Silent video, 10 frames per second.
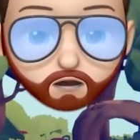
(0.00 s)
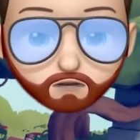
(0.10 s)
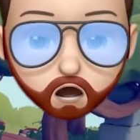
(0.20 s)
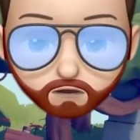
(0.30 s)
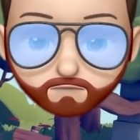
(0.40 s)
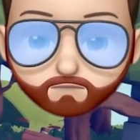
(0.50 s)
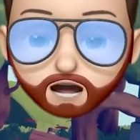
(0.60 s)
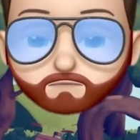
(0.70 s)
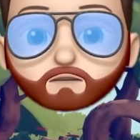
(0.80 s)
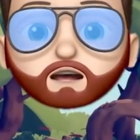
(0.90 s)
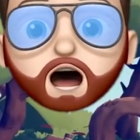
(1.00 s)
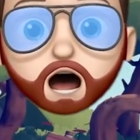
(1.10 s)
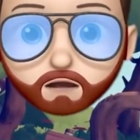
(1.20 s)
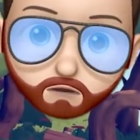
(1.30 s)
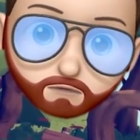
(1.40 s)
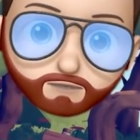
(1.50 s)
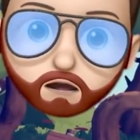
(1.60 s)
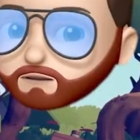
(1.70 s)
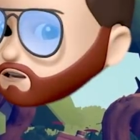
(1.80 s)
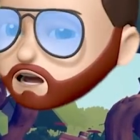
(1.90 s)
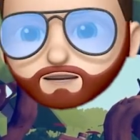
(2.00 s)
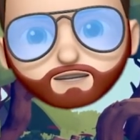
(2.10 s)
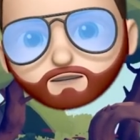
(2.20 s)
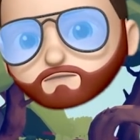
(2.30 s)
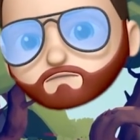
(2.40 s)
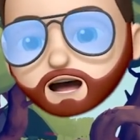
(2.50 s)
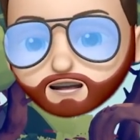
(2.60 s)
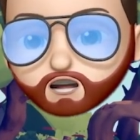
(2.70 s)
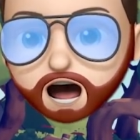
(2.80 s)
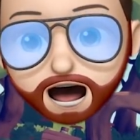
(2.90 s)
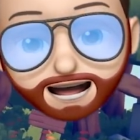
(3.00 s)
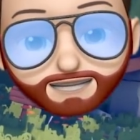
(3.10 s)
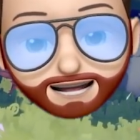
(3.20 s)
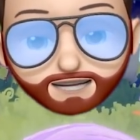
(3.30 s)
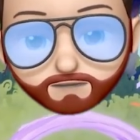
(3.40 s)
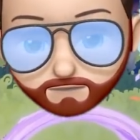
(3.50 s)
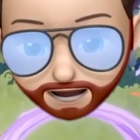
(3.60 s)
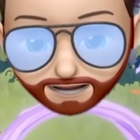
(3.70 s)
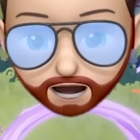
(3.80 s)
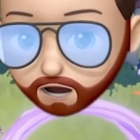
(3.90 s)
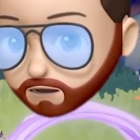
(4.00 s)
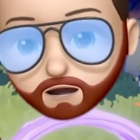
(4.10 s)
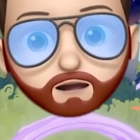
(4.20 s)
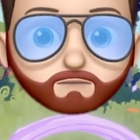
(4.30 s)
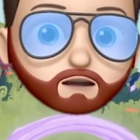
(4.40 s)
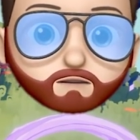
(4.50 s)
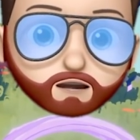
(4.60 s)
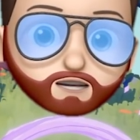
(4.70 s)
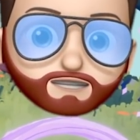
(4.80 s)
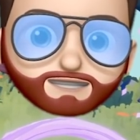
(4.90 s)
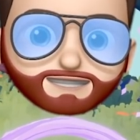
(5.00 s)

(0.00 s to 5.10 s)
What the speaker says: No deflect, but the arrows are just too much, and they defeat our army of witches.